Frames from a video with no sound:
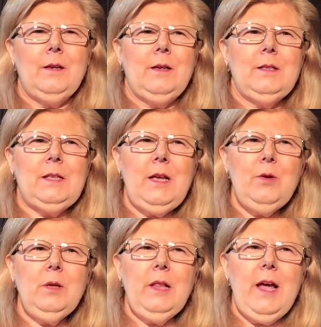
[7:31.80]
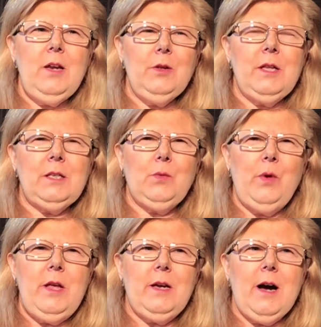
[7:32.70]
See you later this
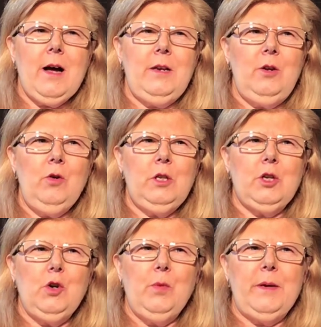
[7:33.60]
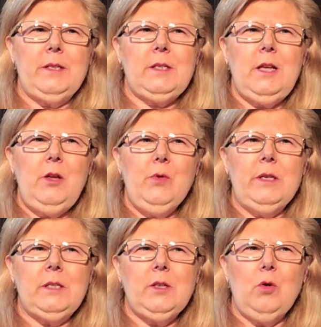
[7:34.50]
week on YouTube and see you
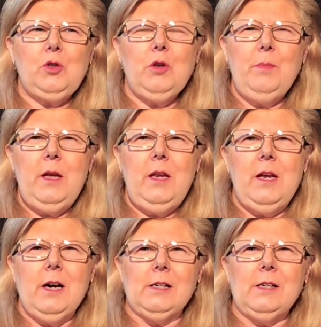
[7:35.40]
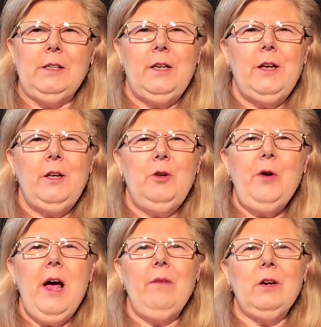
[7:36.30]
in social media. You
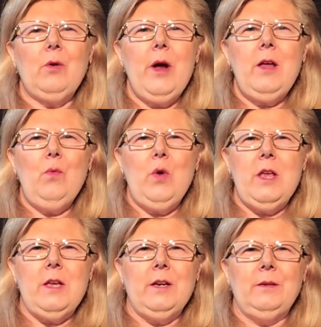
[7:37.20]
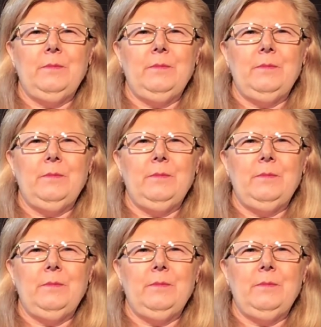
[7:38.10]
have a great week.